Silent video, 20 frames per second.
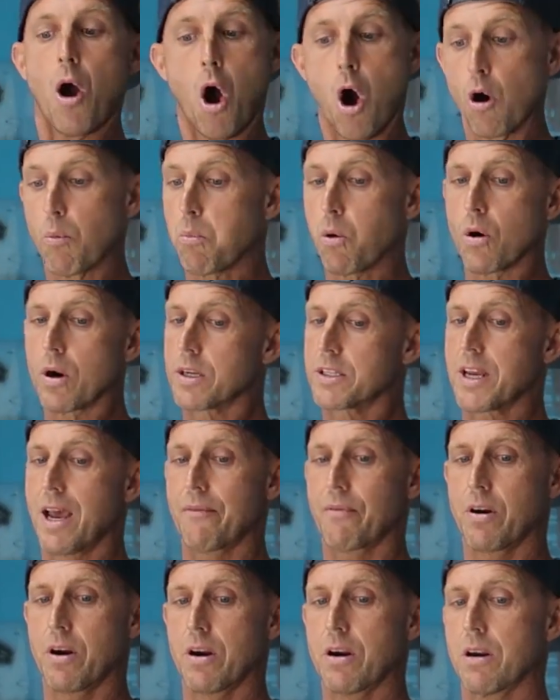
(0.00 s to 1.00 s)
All boards
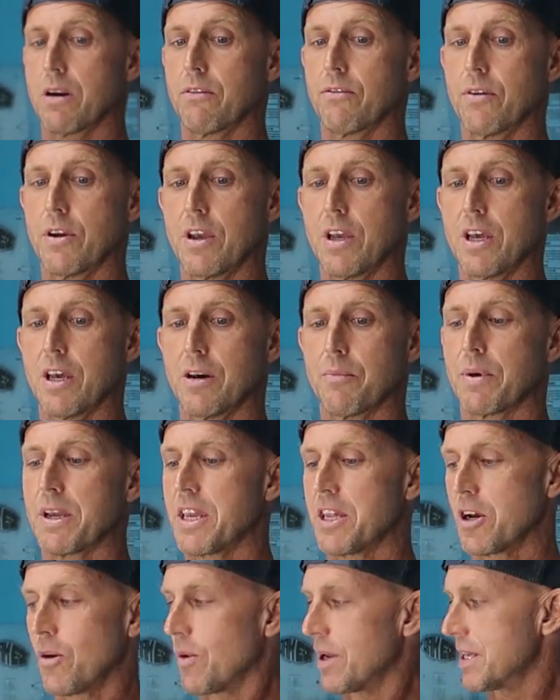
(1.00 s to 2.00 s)
have curve, but
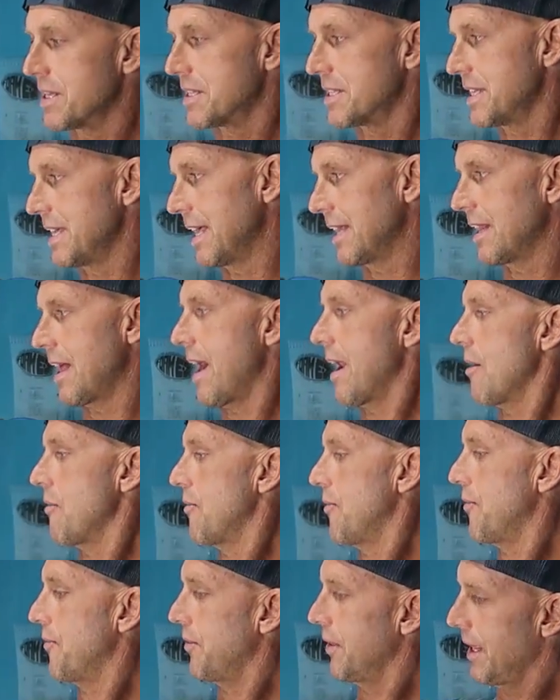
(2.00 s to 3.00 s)
you don't want to see a lot
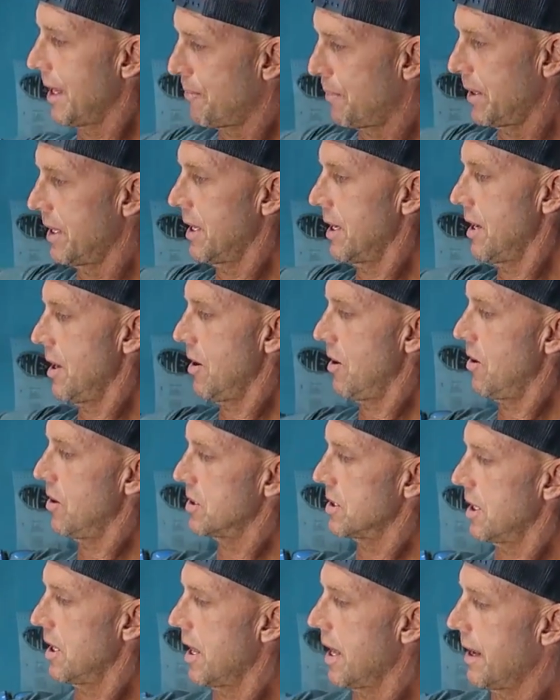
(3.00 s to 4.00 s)
of flip in the
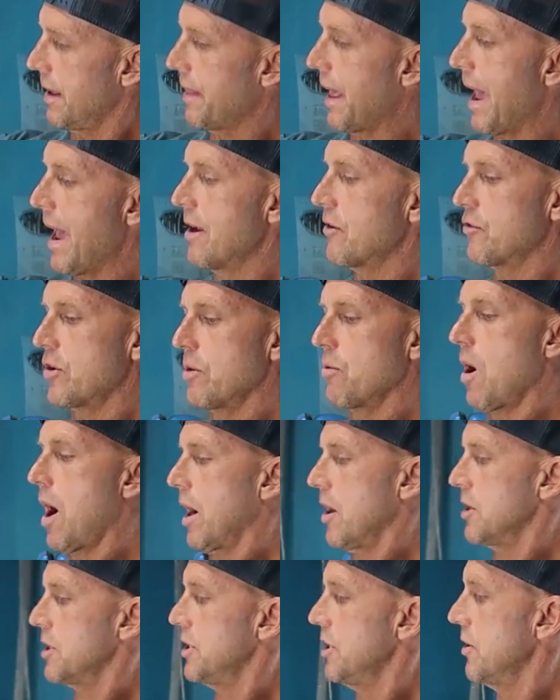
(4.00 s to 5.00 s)
nose, the entry
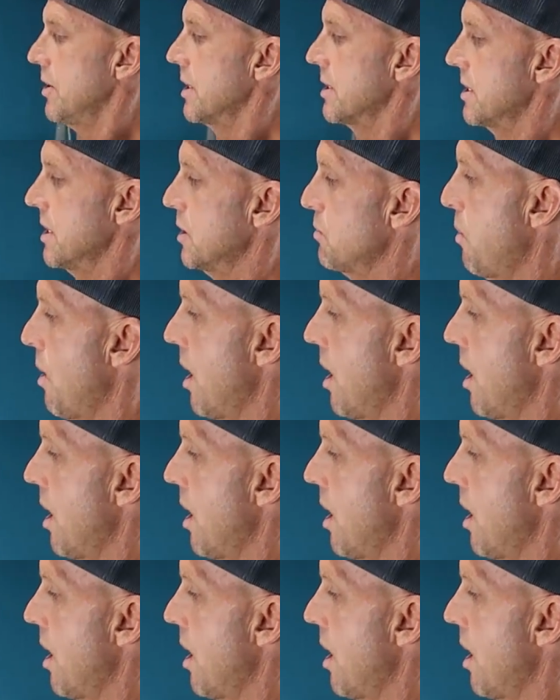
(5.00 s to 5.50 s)
rocker too, because this